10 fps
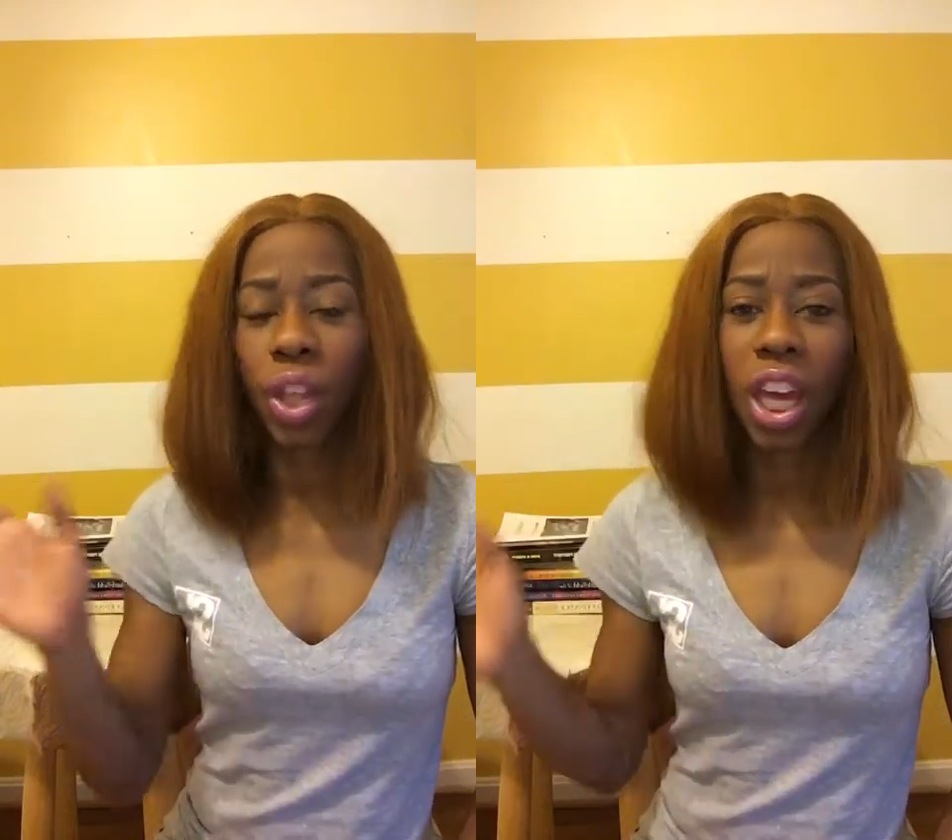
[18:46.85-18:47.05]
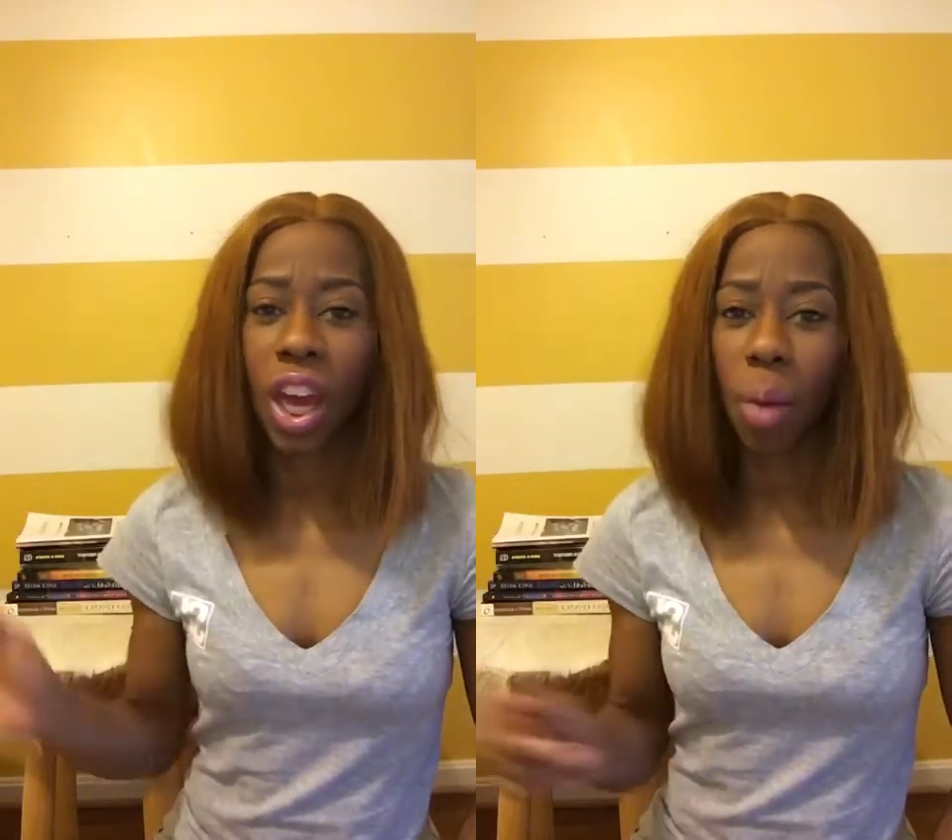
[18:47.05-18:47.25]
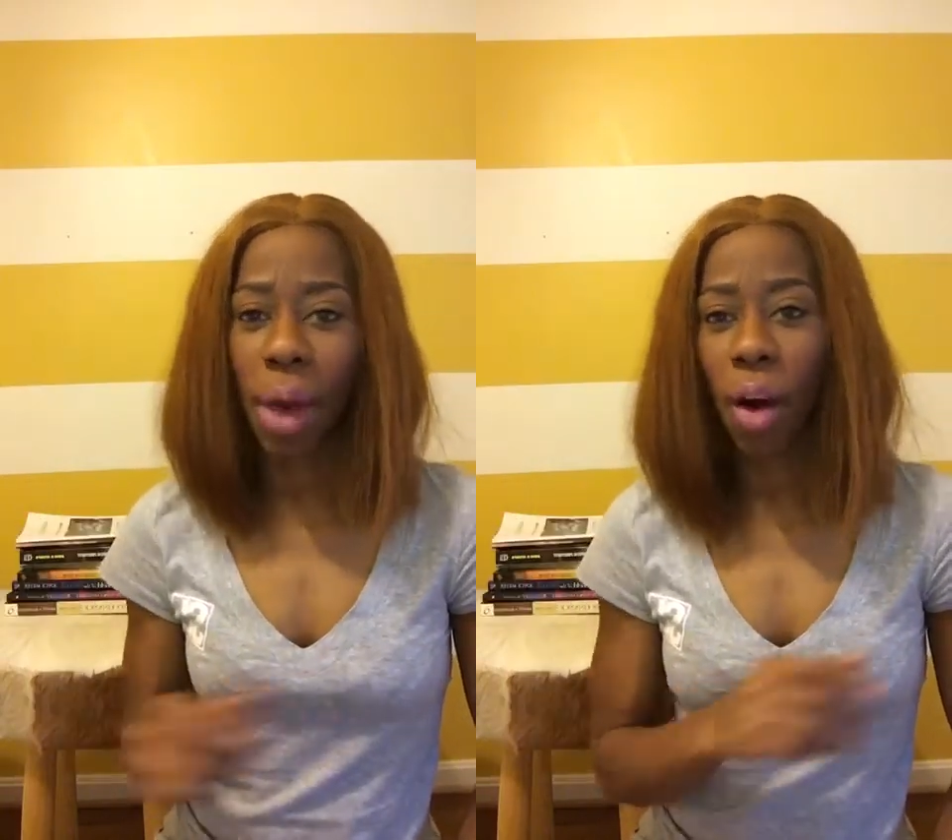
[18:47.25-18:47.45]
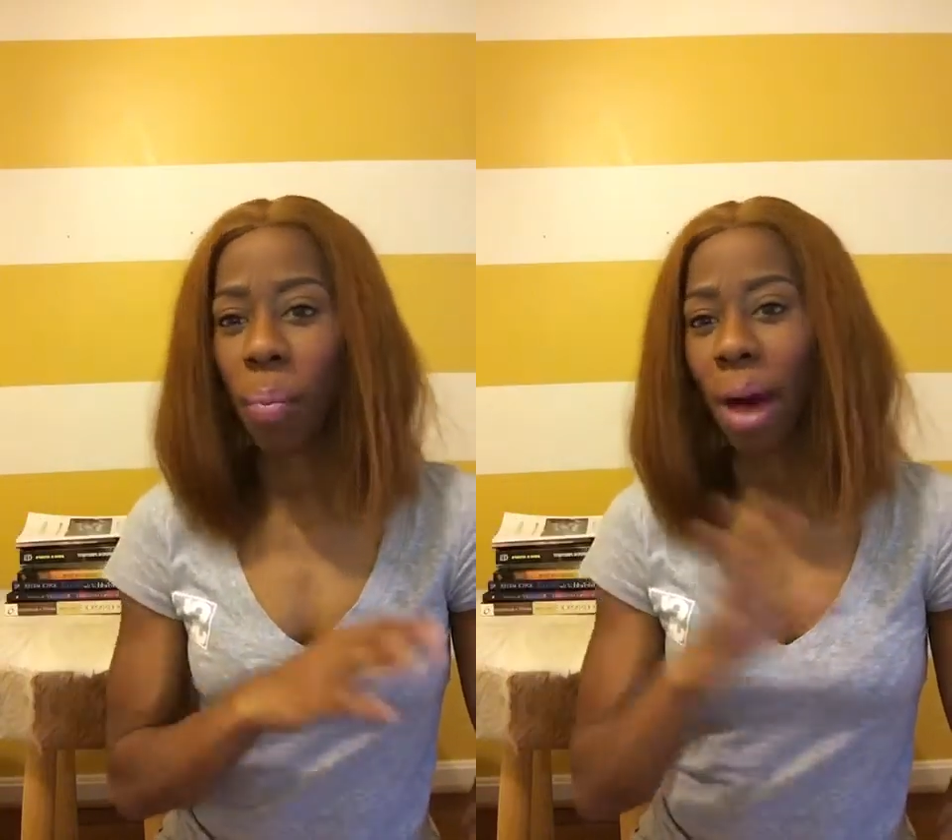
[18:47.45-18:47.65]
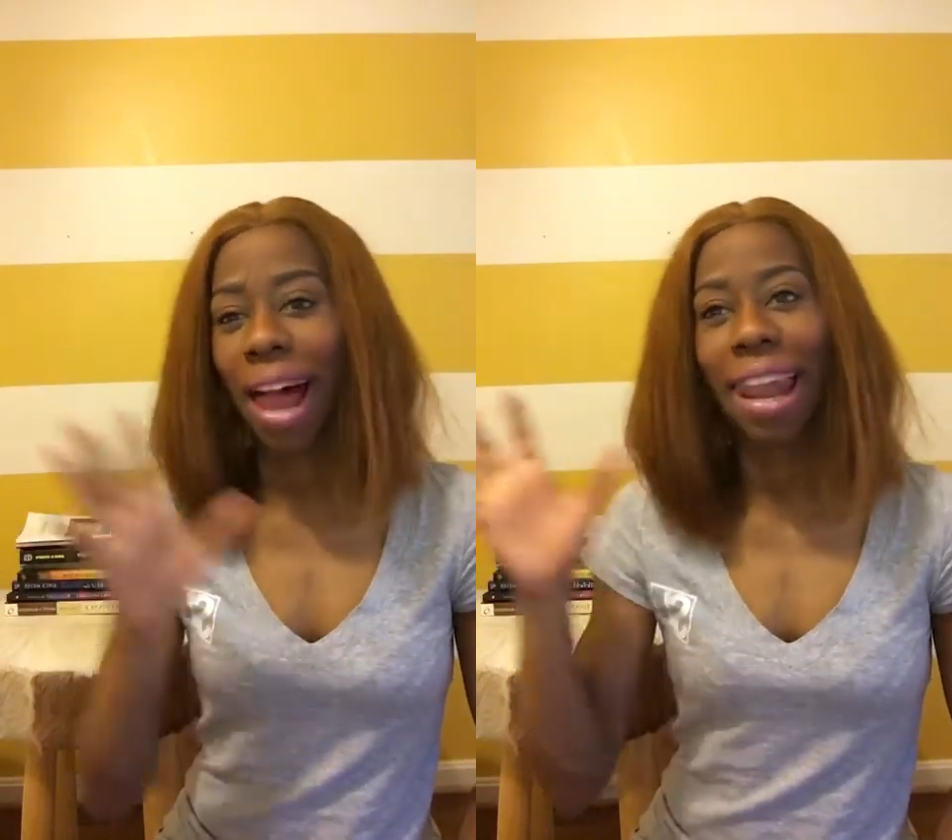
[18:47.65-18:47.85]
thing
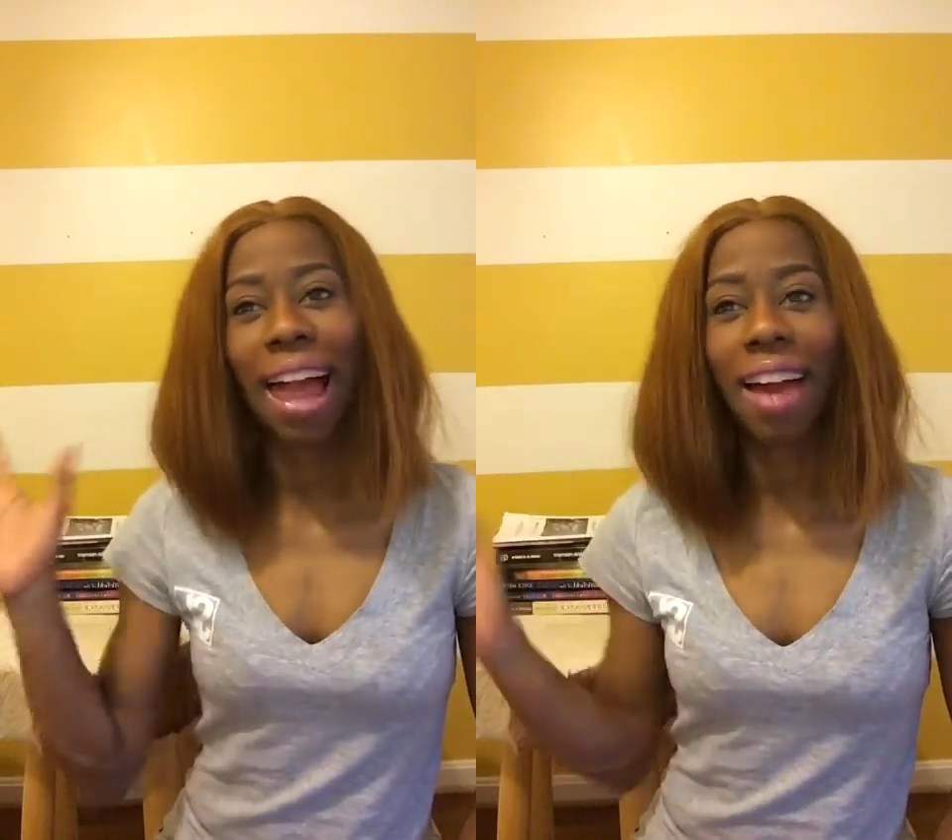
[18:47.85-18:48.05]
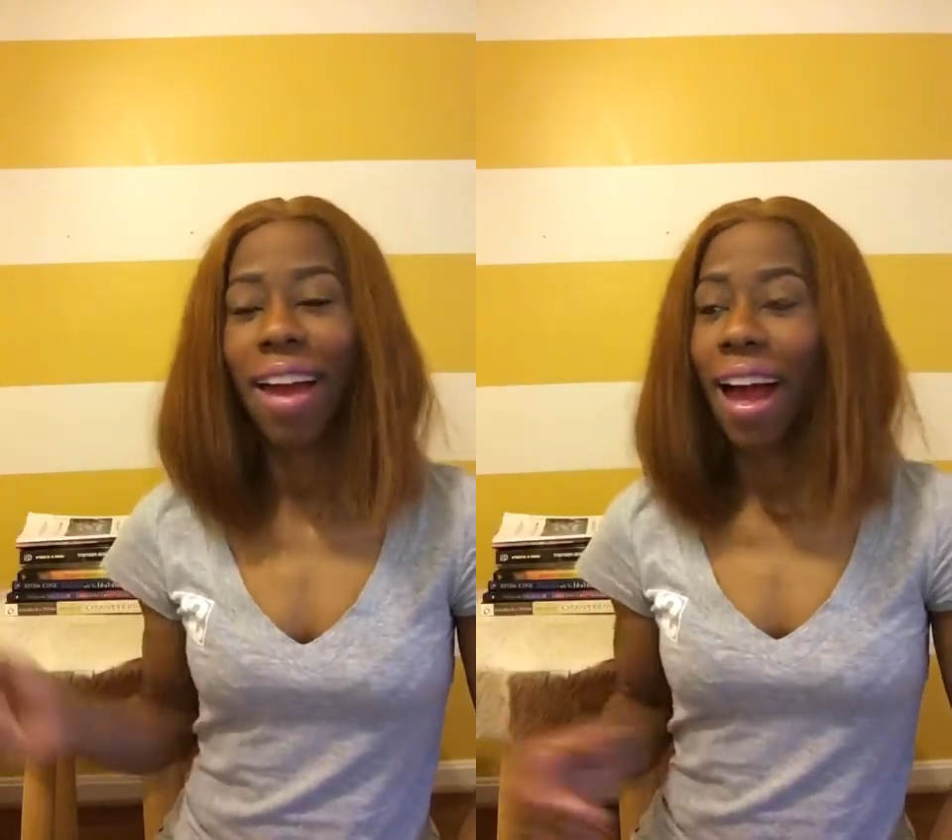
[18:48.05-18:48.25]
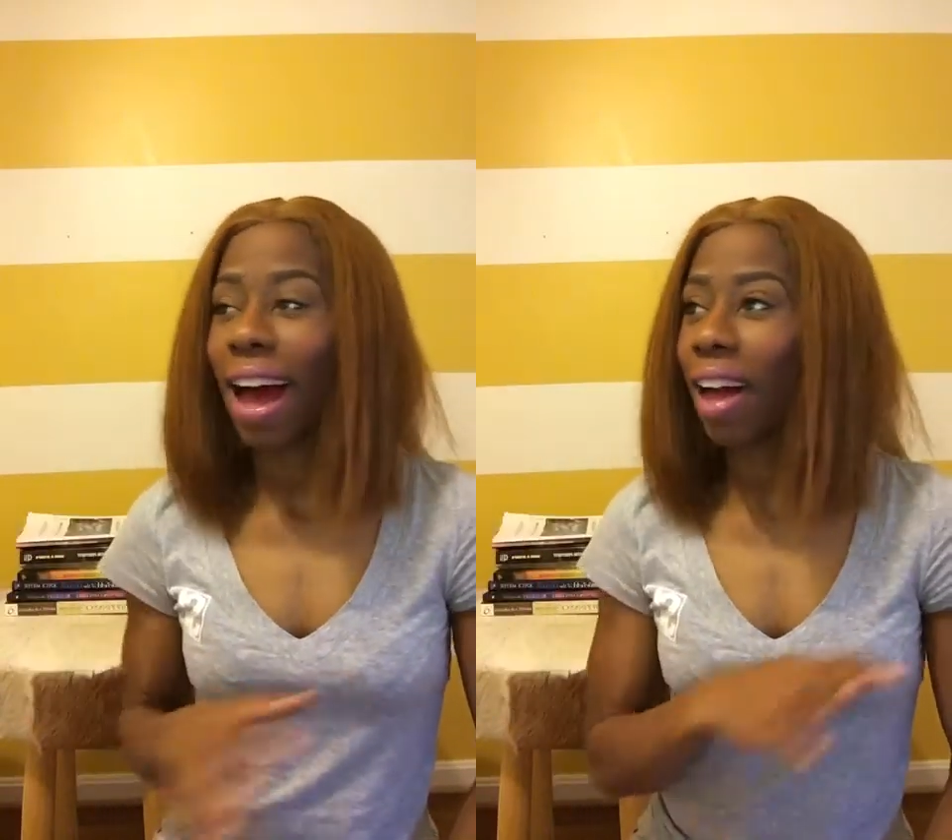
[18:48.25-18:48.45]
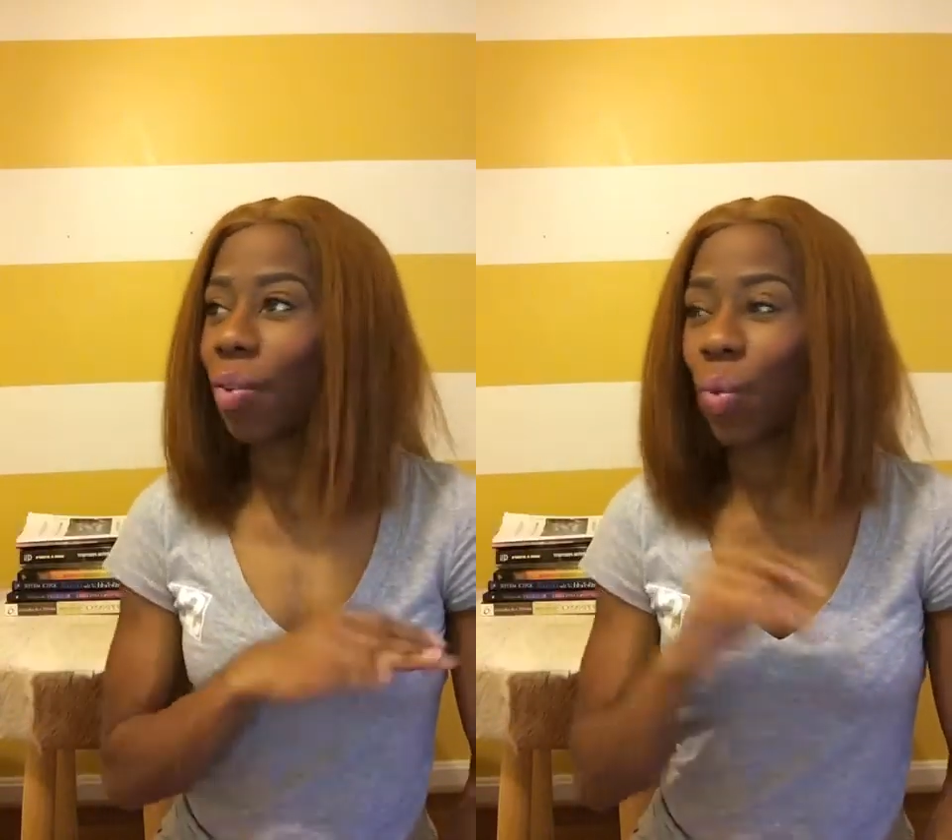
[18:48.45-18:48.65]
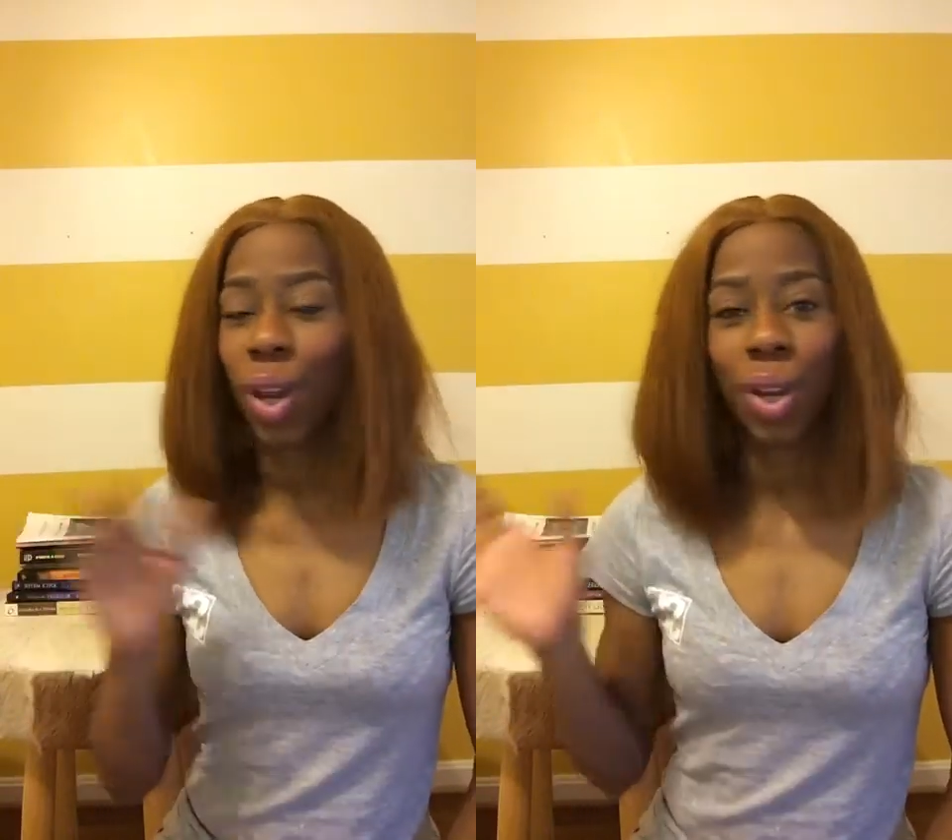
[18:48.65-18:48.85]
about my life. I
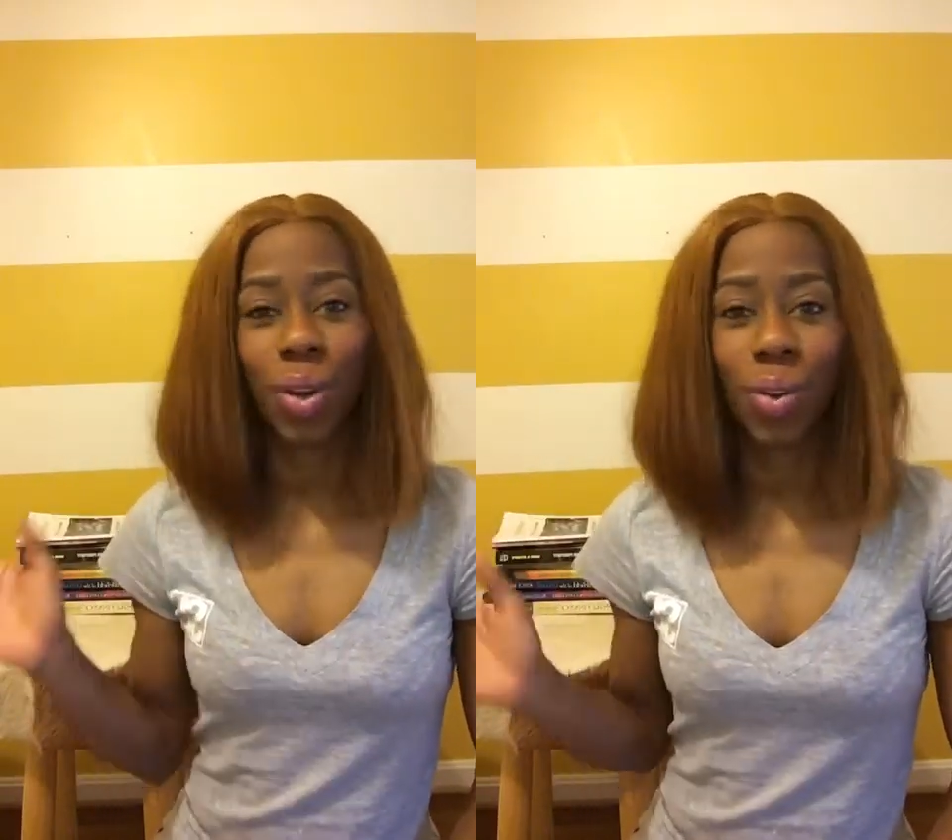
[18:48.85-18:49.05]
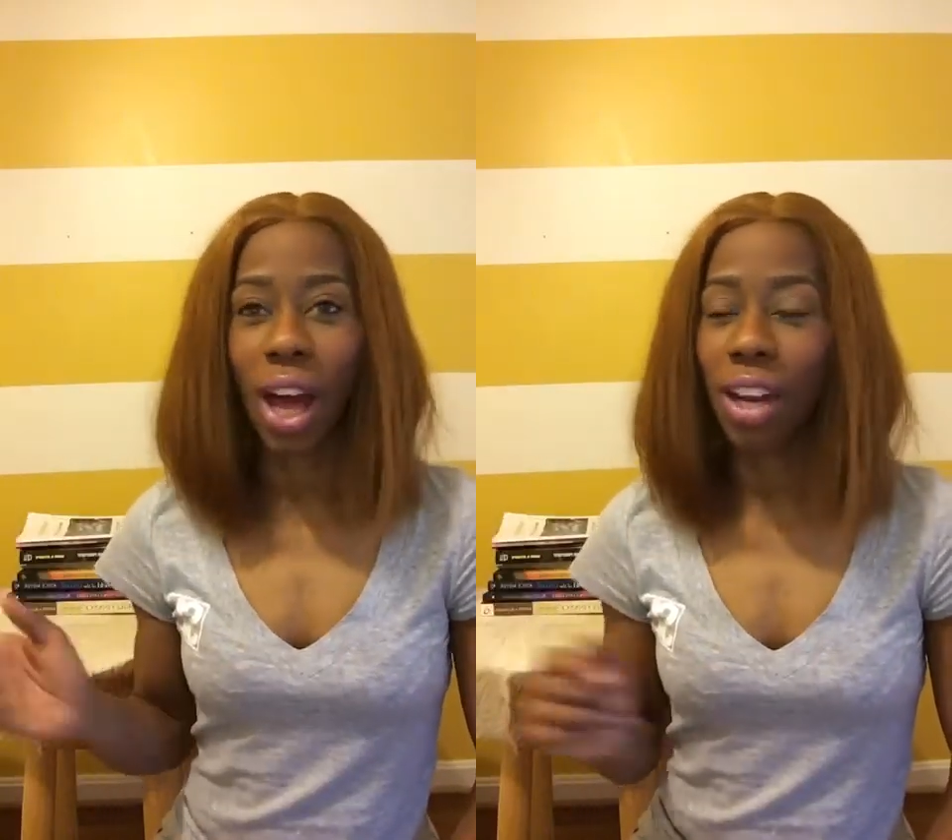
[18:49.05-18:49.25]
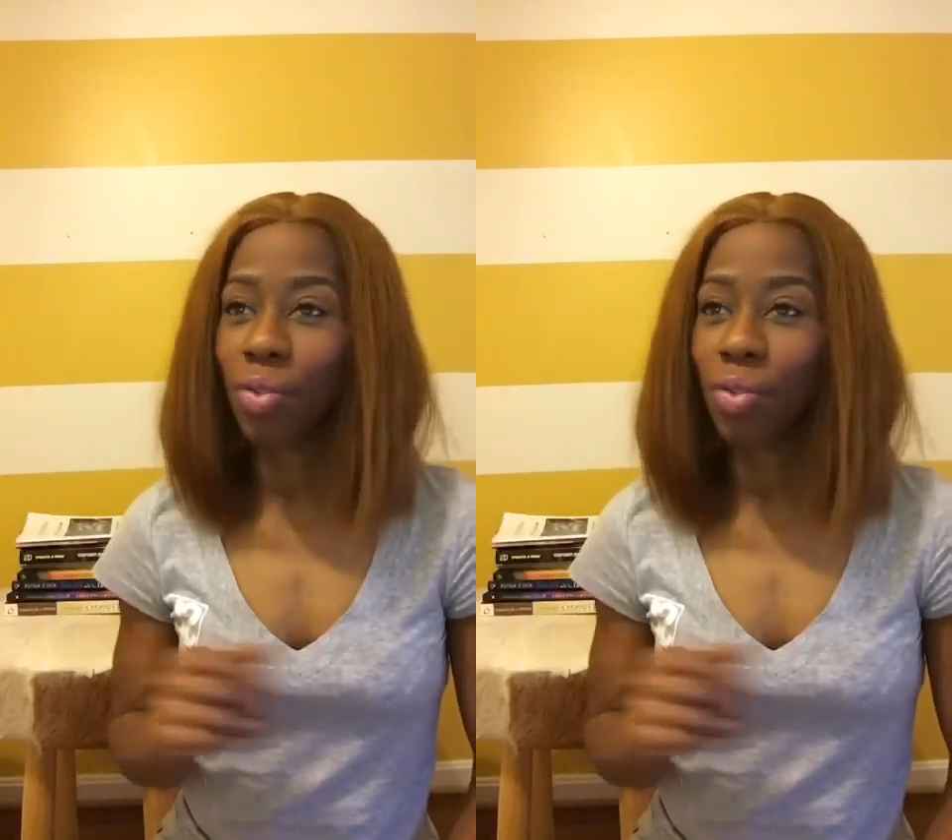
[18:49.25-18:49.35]
didn't want to do.